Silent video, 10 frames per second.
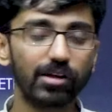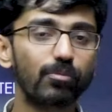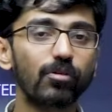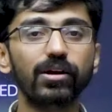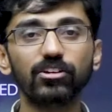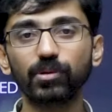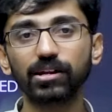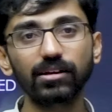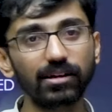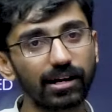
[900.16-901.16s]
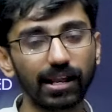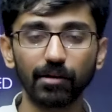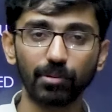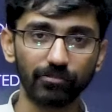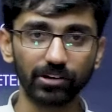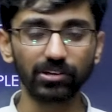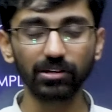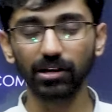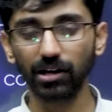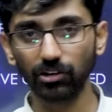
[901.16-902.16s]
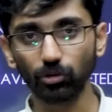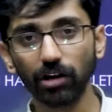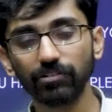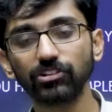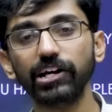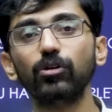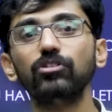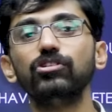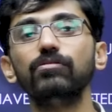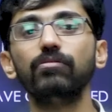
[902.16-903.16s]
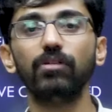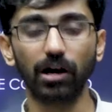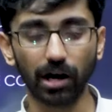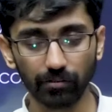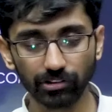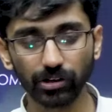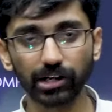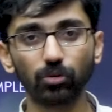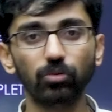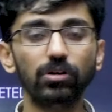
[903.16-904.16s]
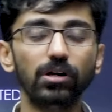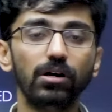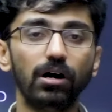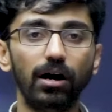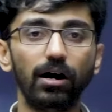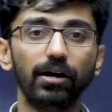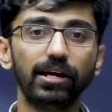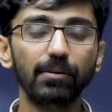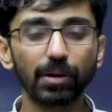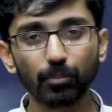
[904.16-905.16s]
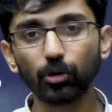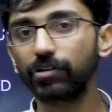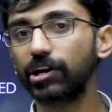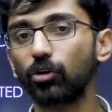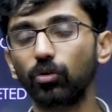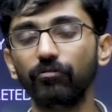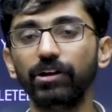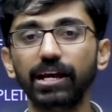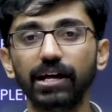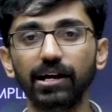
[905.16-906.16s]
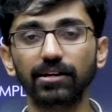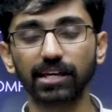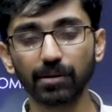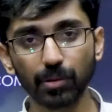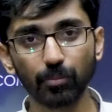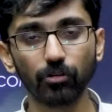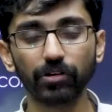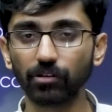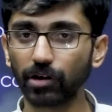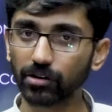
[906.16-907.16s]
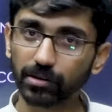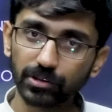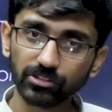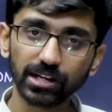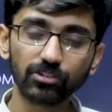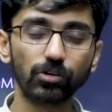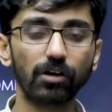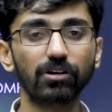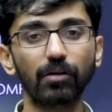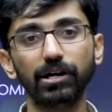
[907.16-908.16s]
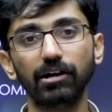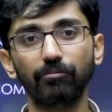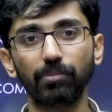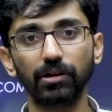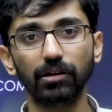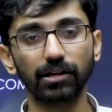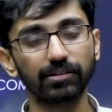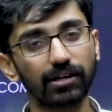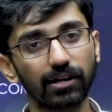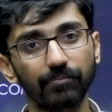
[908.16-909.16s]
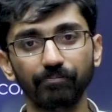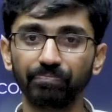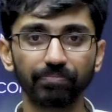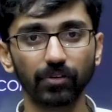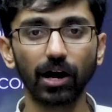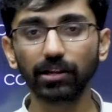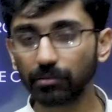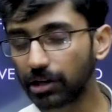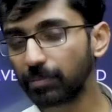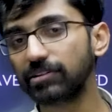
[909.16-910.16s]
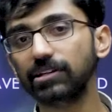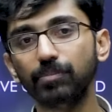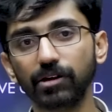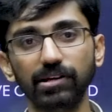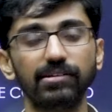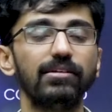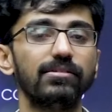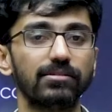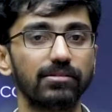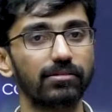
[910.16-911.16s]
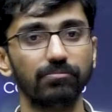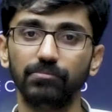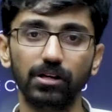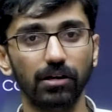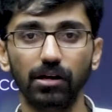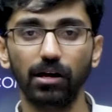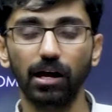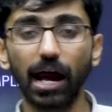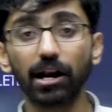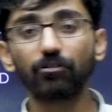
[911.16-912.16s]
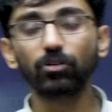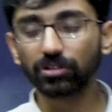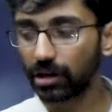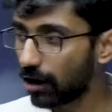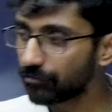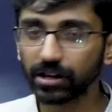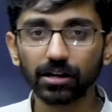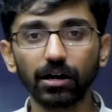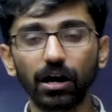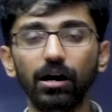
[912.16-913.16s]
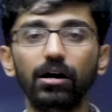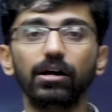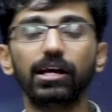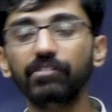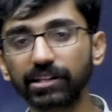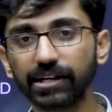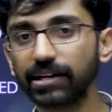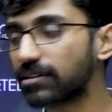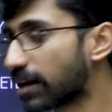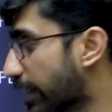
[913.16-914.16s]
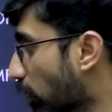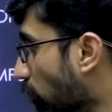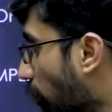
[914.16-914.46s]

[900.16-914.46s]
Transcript: improvement is better than delayed perfection. So always try to achieve, always try to keep improving your own weak areas, keep improving whatever the mistakes you have committed recently, and it means in the previous answers. And of course, after giving the test, write down